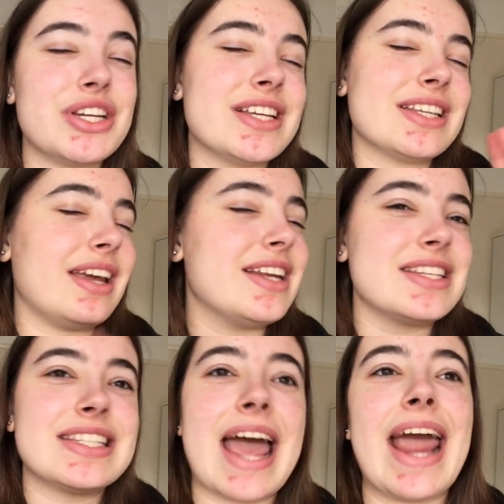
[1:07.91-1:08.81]
He is
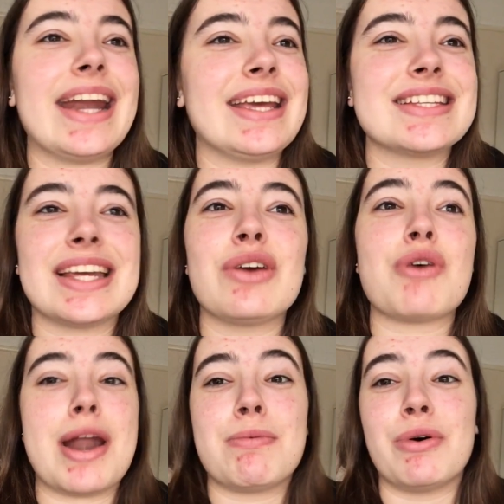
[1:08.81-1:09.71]
insane, he is
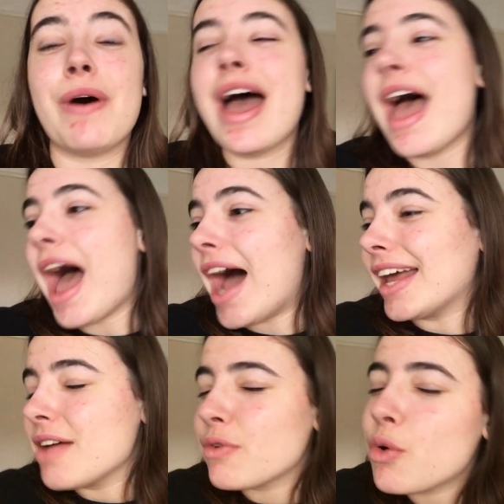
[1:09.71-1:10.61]
incredible and
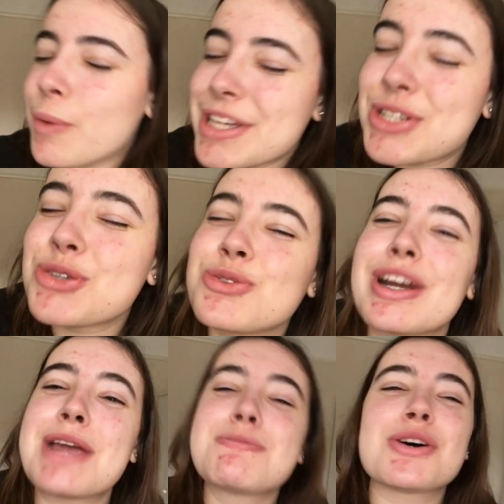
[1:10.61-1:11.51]
I've always
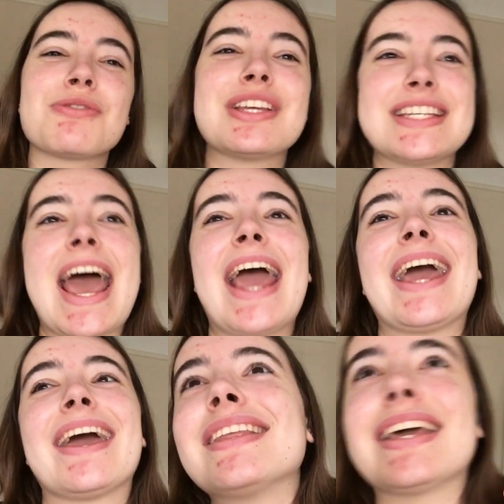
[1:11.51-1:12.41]
dreamed of the
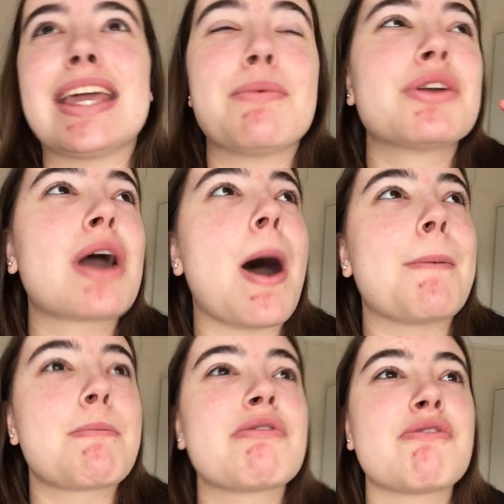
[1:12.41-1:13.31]
day that he would come
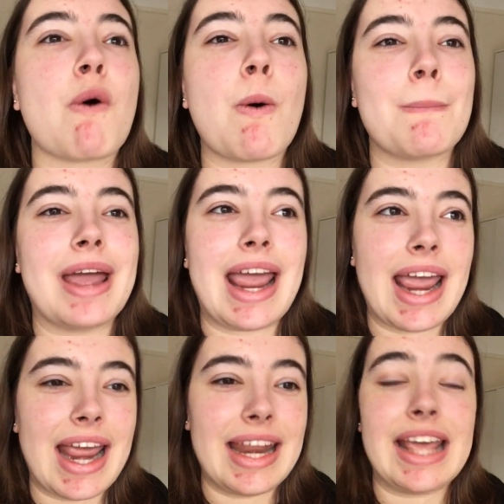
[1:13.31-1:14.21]
and perform
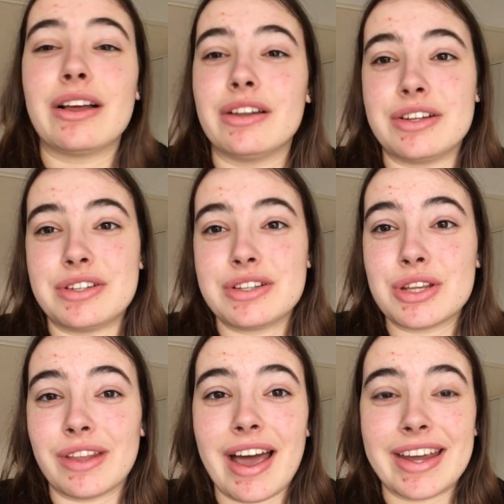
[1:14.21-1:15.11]
in England
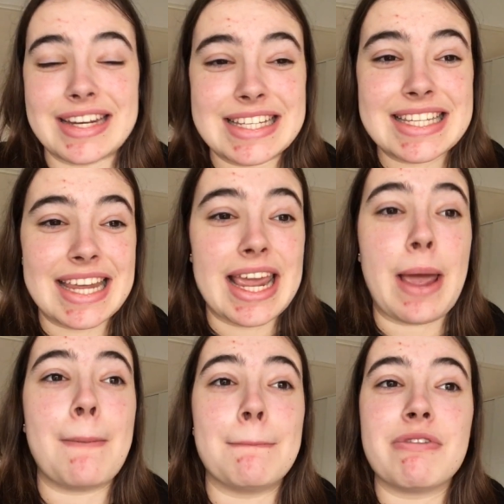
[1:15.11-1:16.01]
so that I could see
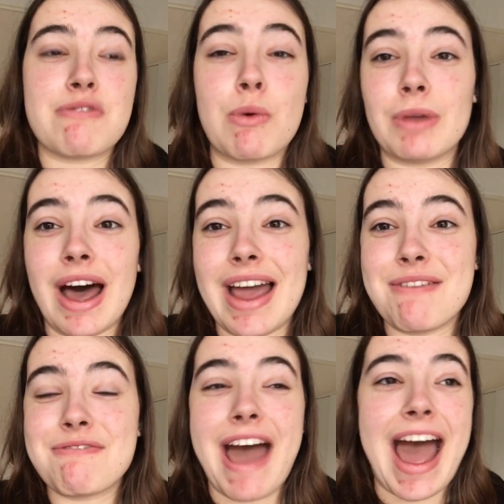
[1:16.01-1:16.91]
him perform
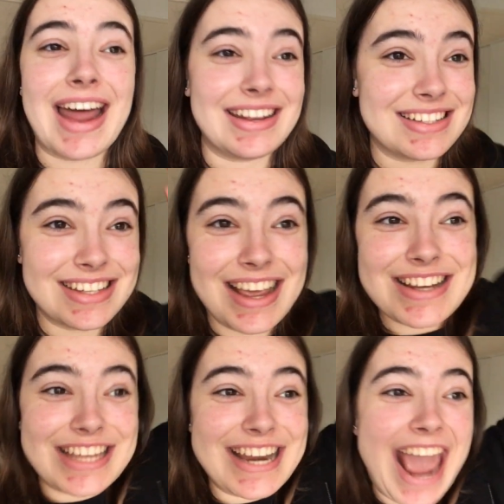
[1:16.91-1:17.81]
live and
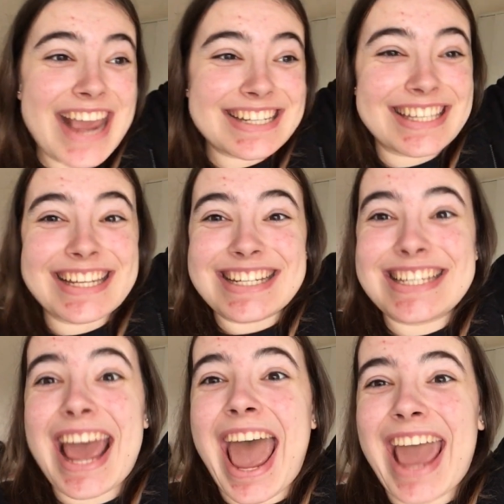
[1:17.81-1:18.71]
Today's the
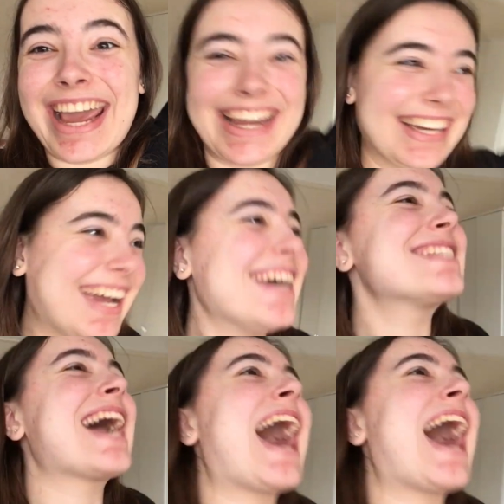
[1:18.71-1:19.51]
day! It's